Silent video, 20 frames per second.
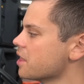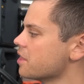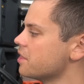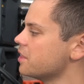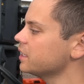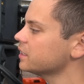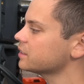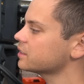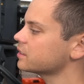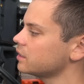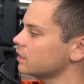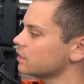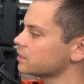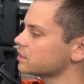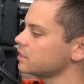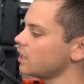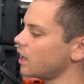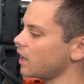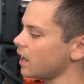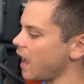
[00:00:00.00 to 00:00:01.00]
This
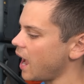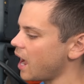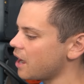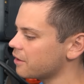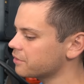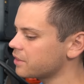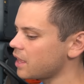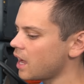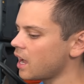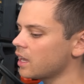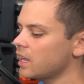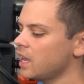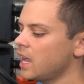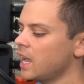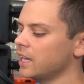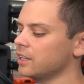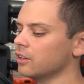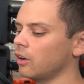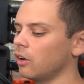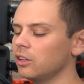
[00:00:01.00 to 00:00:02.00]
does not have that,
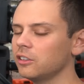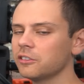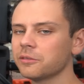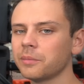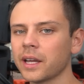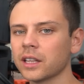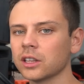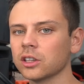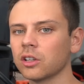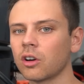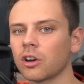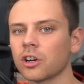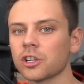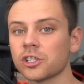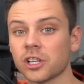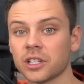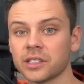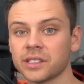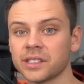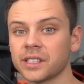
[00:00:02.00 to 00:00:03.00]
and all of my
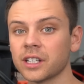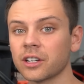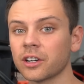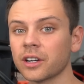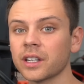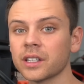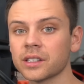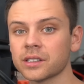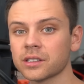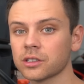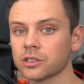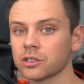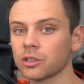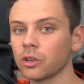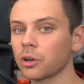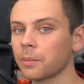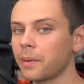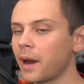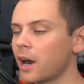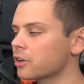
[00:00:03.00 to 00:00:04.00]
large serious
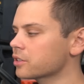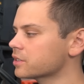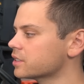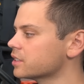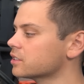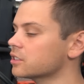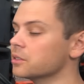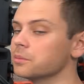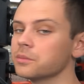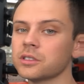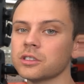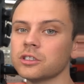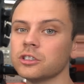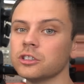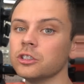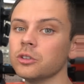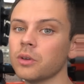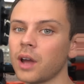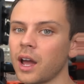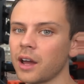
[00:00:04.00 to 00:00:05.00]
solar power systems
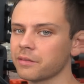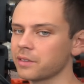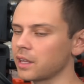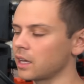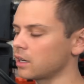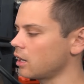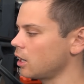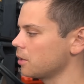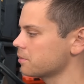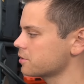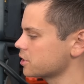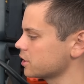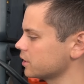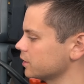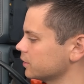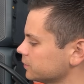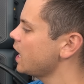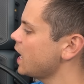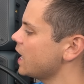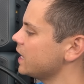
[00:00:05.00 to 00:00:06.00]
do have that
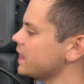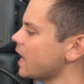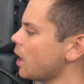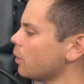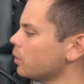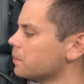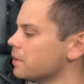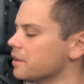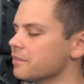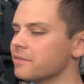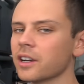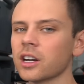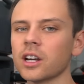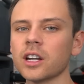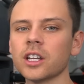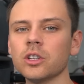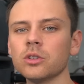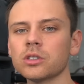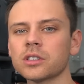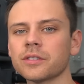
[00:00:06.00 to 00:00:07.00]
option. And that would be
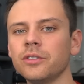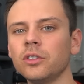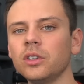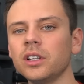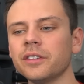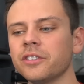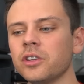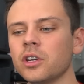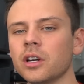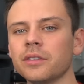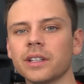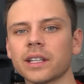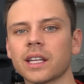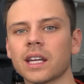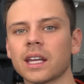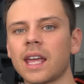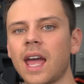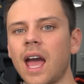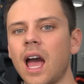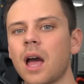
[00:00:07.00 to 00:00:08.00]
very useful if you have like a
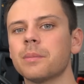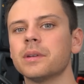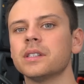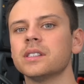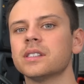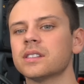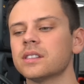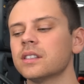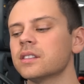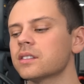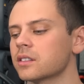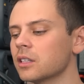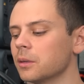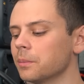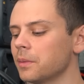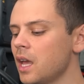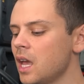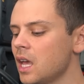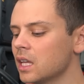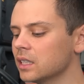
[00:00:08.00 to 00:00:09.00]
cabin
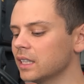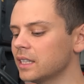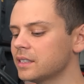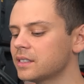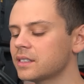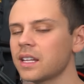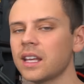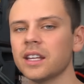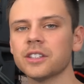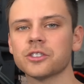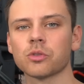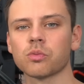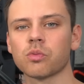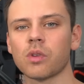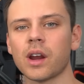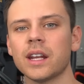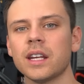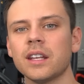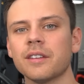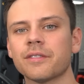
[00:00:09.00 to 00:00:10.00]
system. Let's say it's
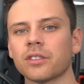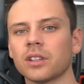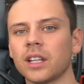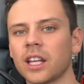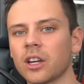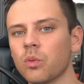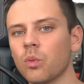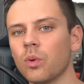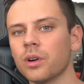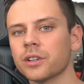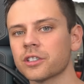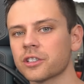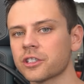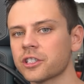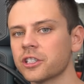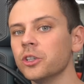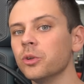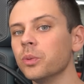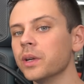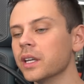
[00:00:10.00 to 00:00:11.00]
rainy for like one or
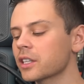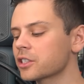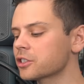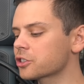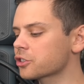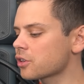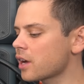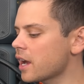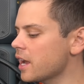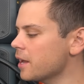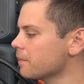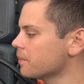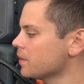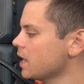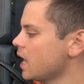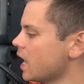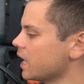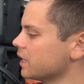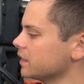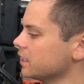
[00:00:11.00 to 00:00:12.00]
two weeks straight,
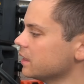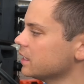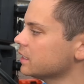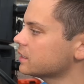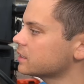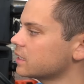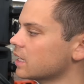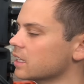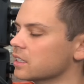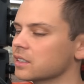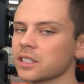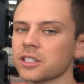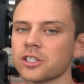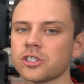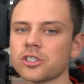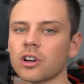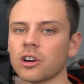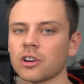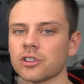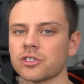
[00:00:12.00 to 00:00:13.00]
and then this thing
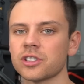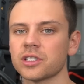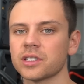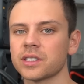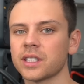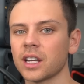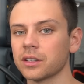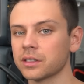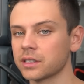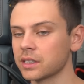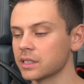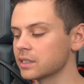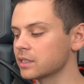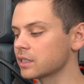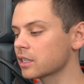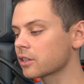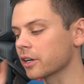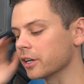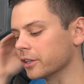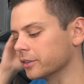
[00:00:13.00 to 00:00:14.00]
discharges down to
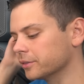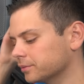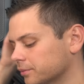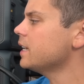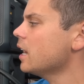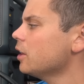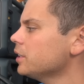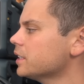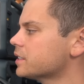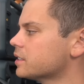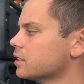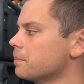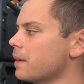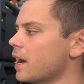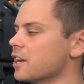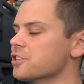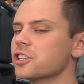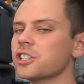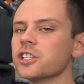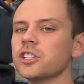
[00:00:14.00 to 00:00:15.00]
zero. Now let's
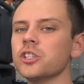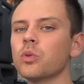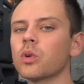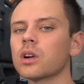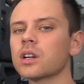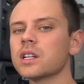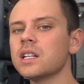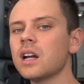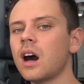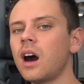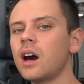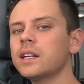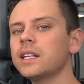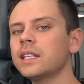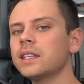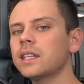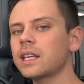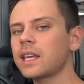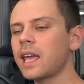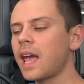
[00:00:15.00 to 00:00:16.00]
imagine you are not
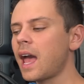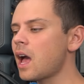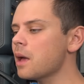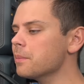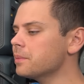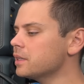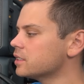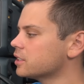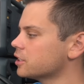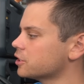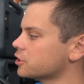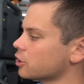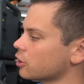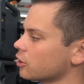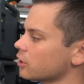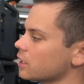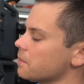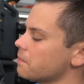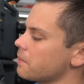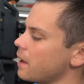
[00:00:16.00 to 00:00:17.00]
at the cabin to
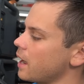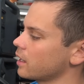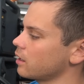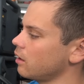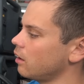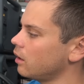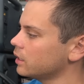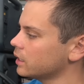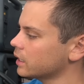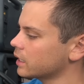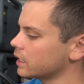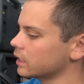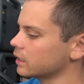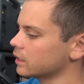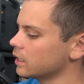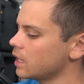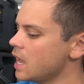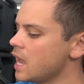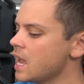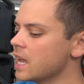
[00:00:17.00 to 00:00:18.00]
turn it back on again.